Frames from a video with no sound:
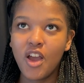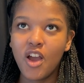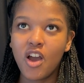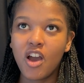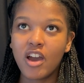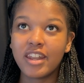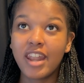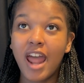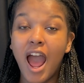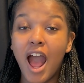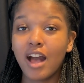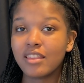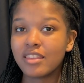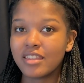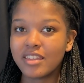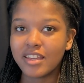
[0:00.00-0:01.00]
on how
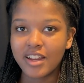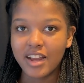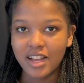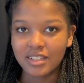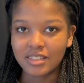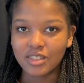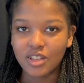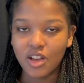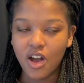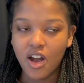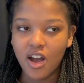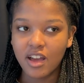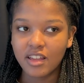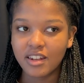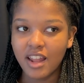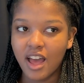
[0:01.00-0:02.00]
the year has
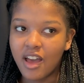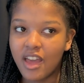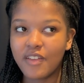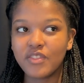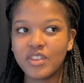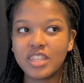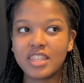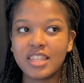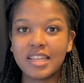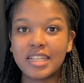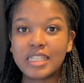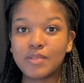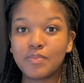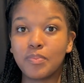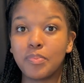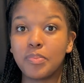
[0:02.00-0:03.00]
gone, how
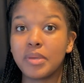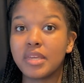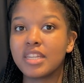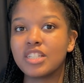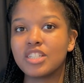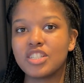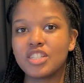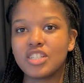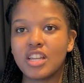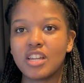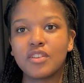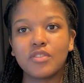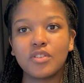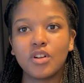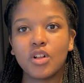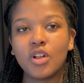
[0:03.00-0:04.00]
everything's been in
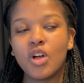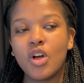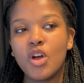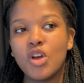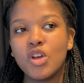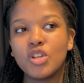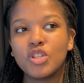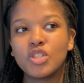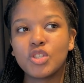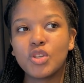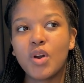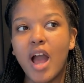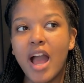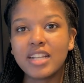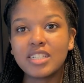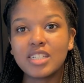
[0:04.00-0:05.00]
general. So
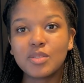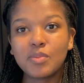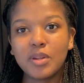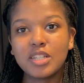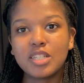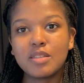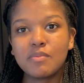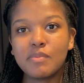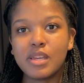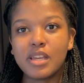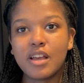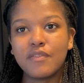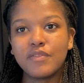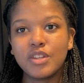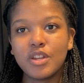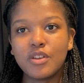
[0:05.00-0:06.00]
I just wanted to make a
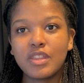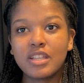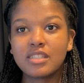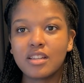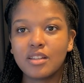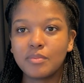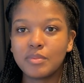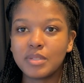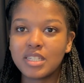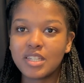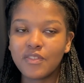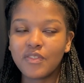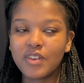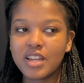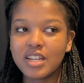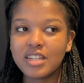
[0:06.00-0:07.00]
video that's a little bit
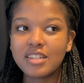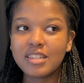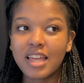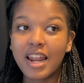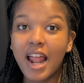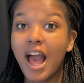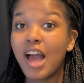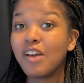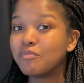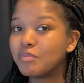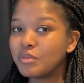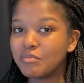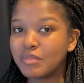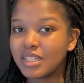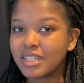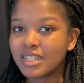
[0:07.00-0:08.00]
different, that I've
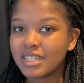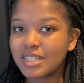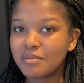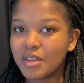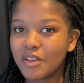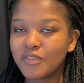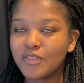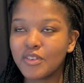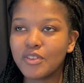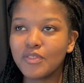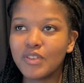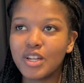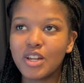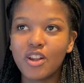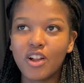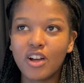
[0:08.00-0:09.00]
been meaning to make for a
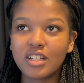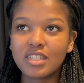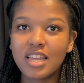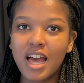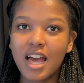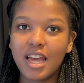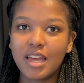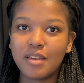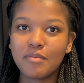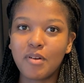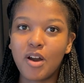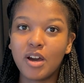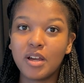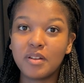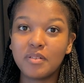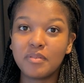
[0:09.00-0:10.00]
really long time,
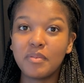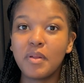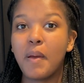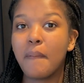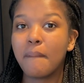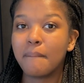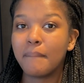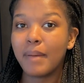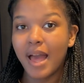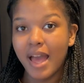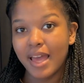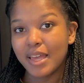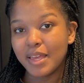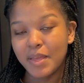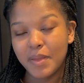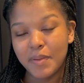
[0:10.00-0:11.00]
on
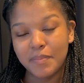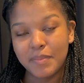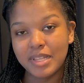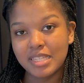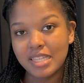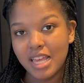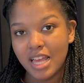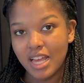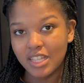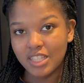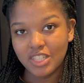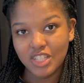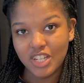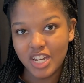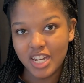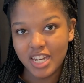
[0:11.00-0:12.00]
my mental health
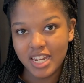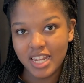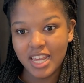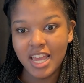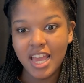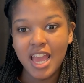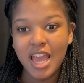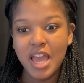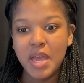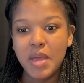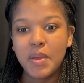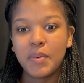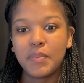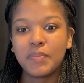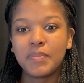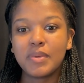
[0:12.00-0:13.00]
journey,
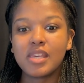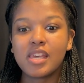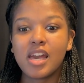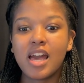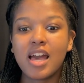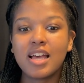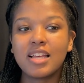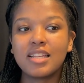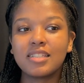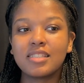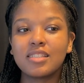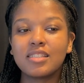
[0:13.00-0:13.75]
because